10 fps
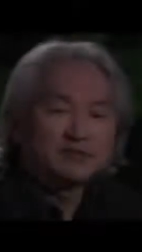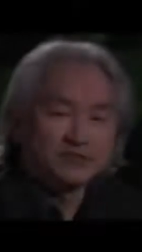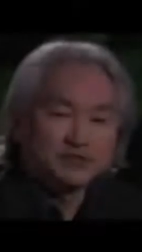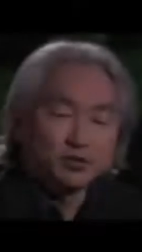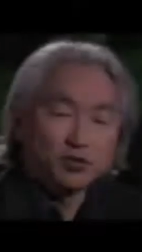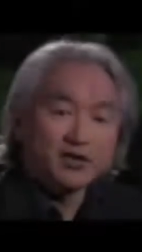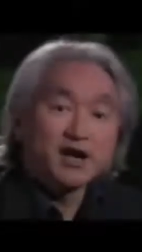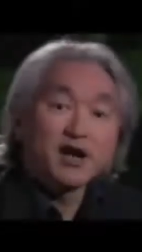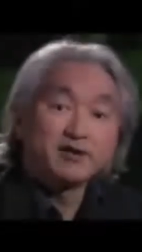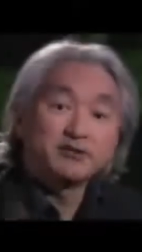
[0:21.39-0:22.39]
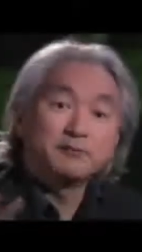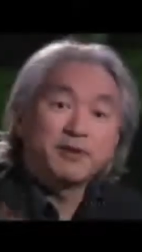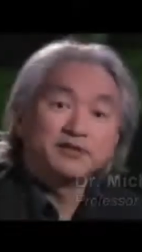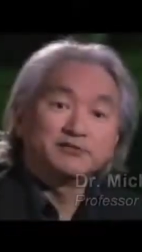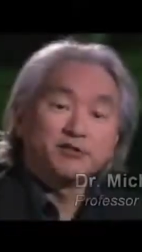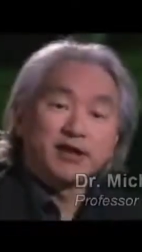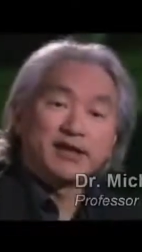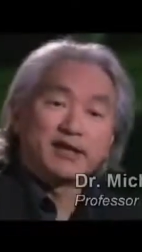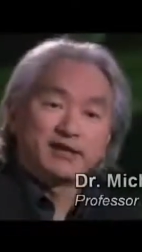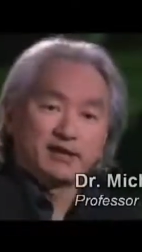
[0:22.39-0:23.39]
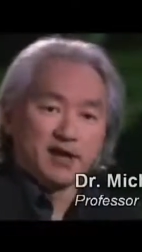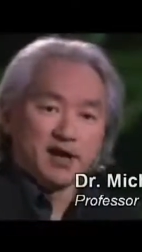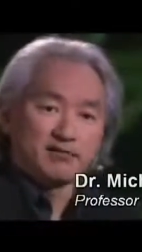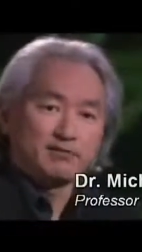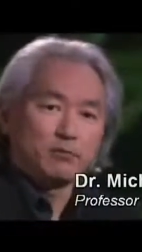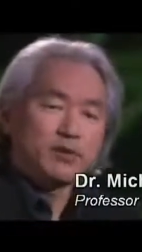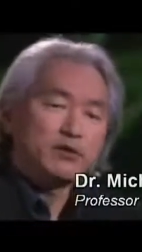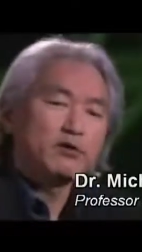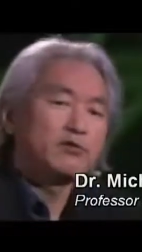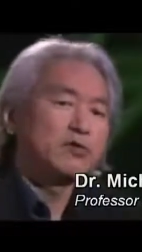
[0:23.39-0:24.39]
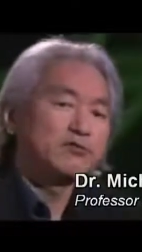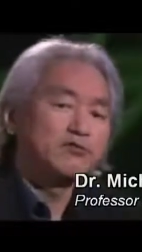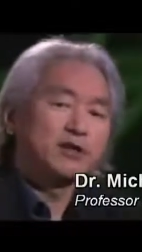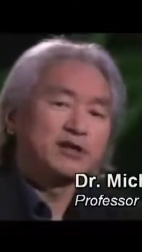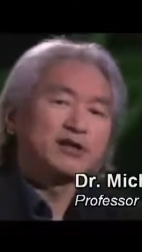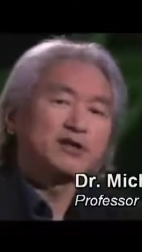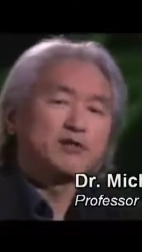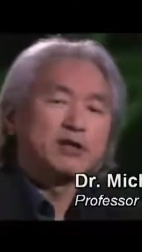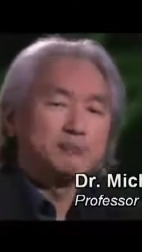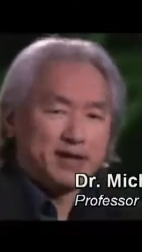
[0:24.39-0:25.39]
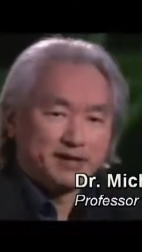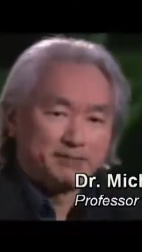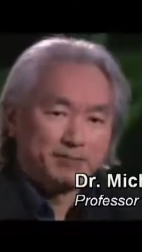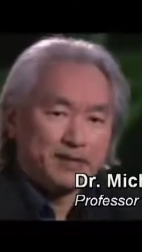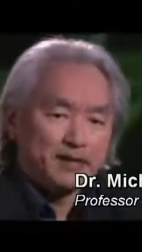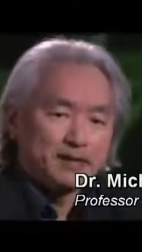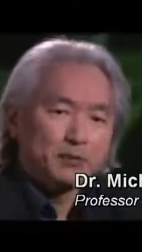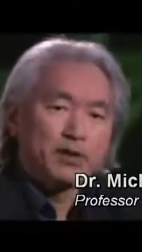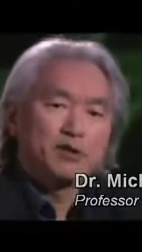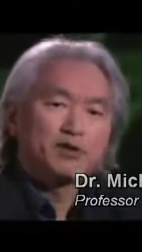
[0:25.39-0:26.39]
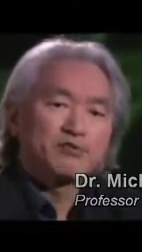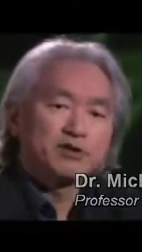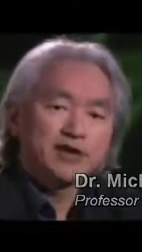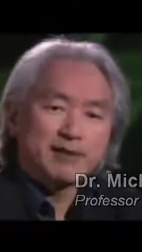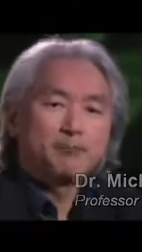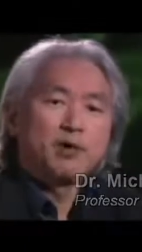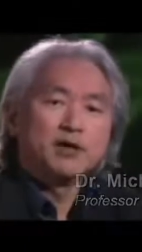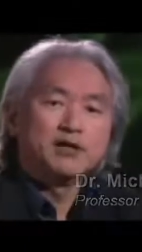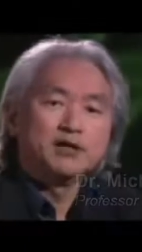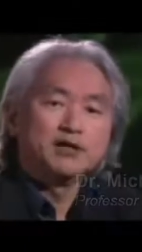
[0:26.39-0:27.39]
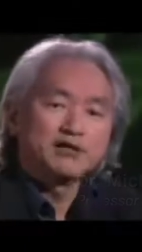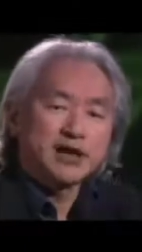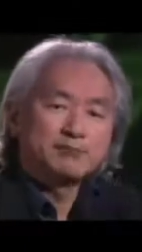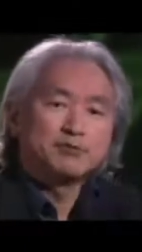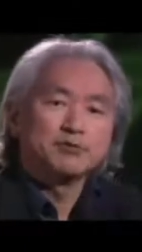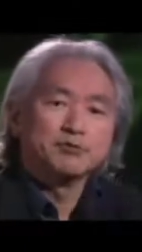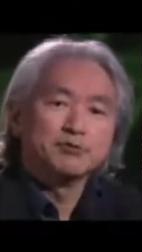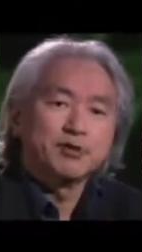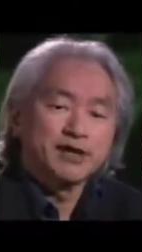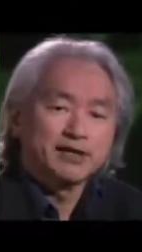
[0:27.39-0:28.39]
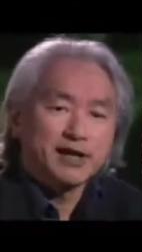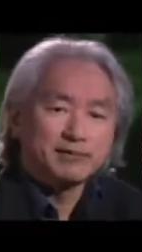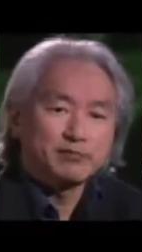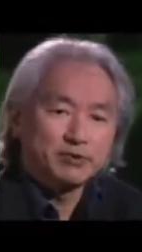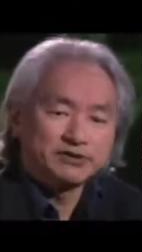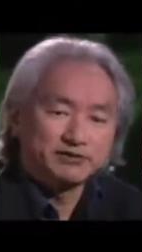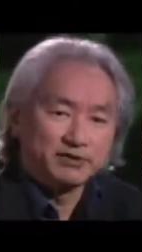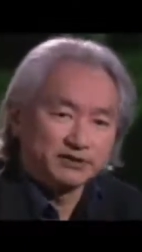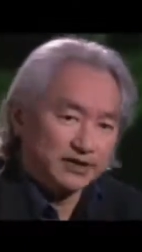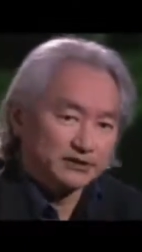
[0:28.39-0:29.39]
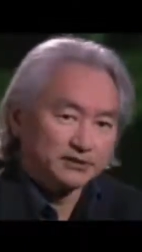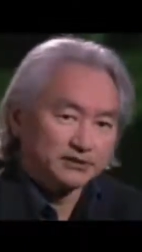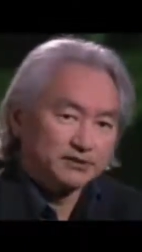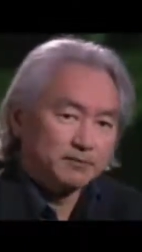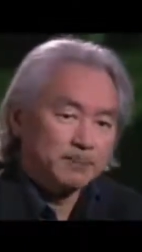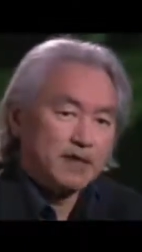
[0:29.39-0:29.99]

physicists look in outer space for alien life, we don't look for little green men. We look for type 1, type 2, and type 3 civilizations.